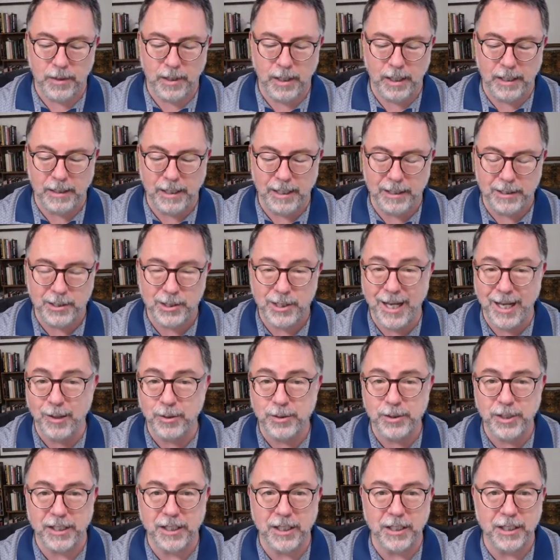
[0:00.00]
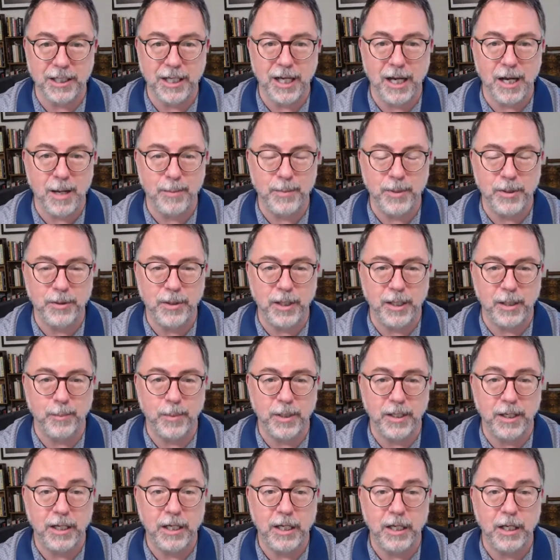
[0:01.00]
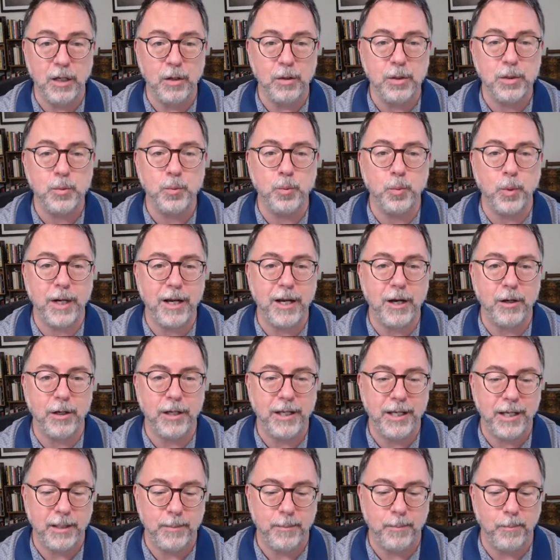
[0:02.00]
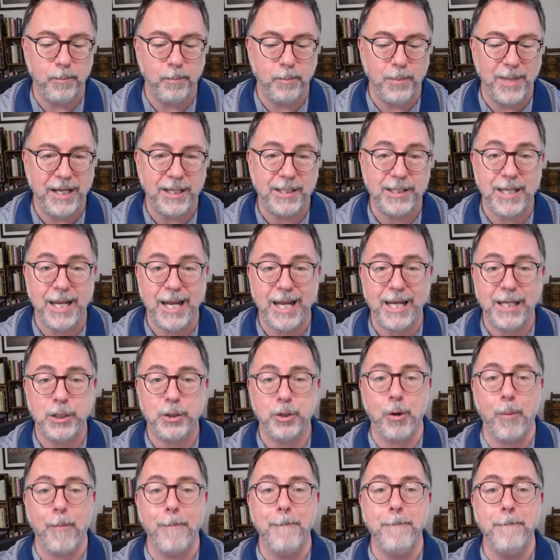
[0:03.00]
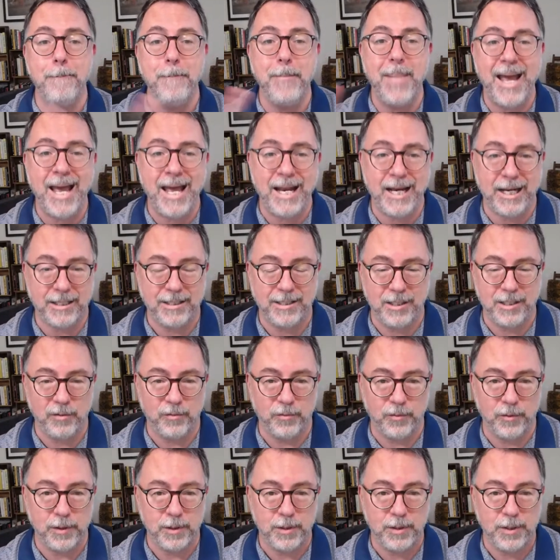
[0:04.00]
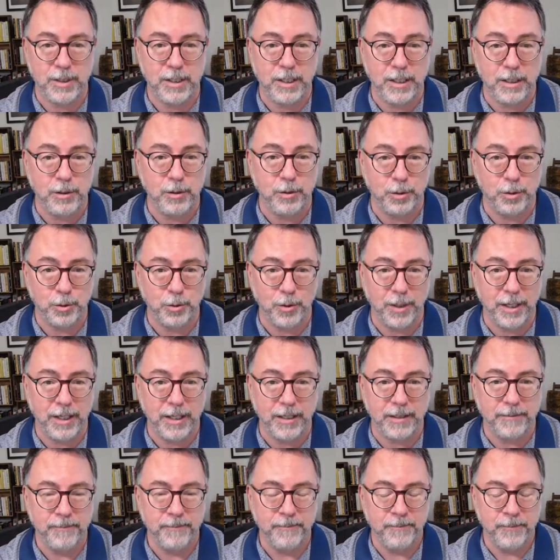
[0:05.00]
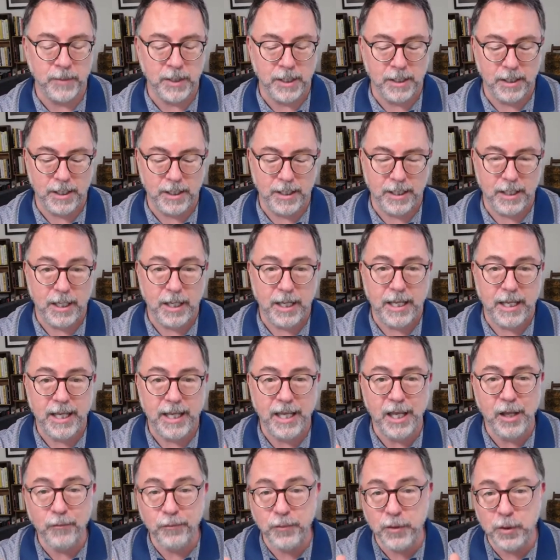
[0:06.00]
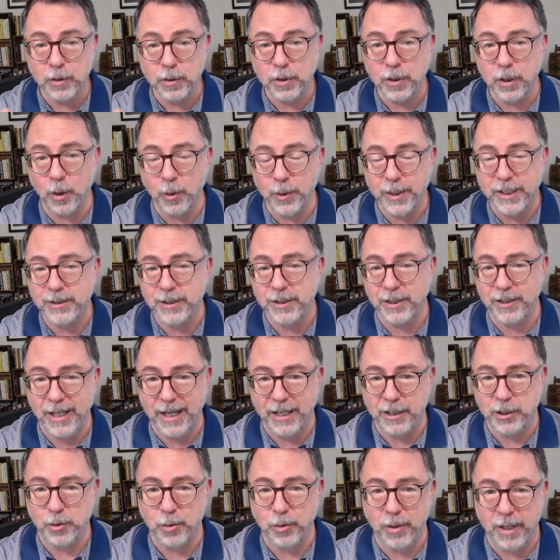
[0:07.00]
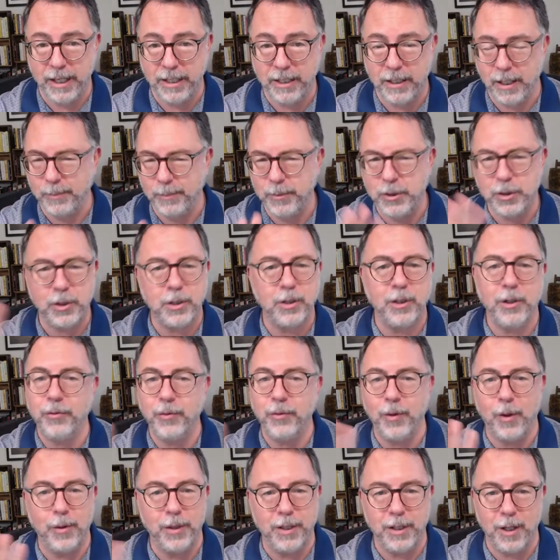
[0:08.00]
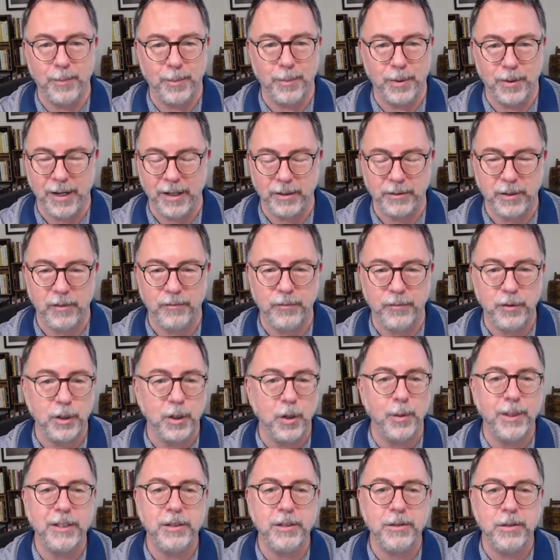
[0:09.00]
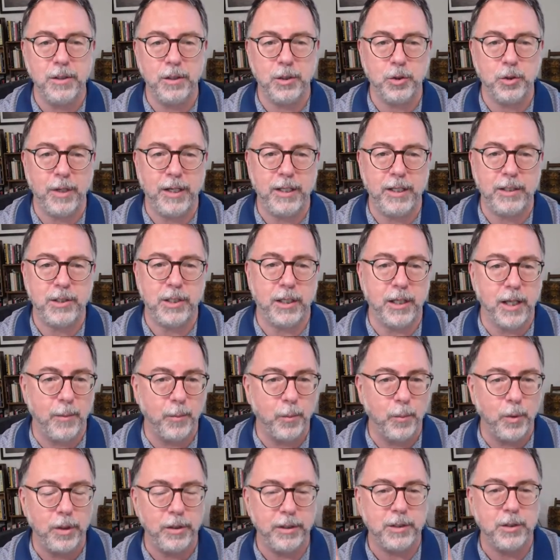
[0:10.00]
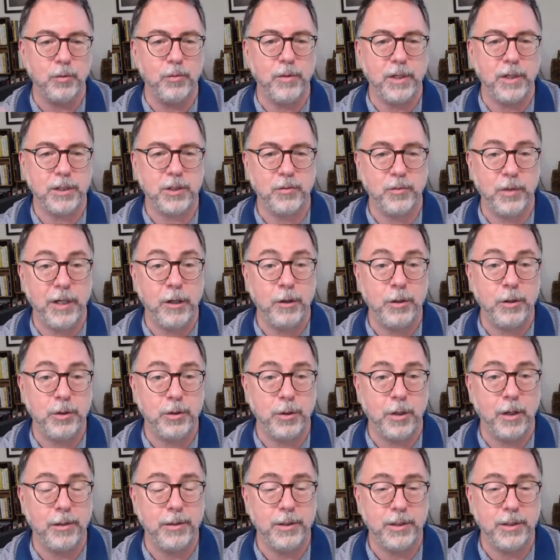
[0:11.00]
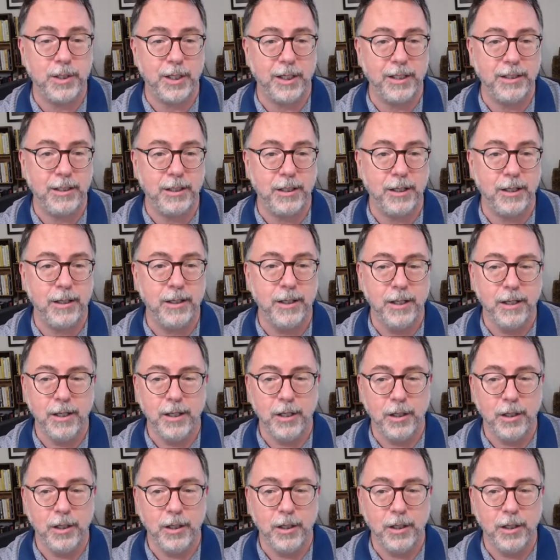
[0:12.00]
it, it sounds like a common thing, but here's where it makes a dramatic difference in your trading. If you go into that trade, and I'm just going to throw a number out there. If you go into the trade saying, I'm willing to risk three hundred on this idea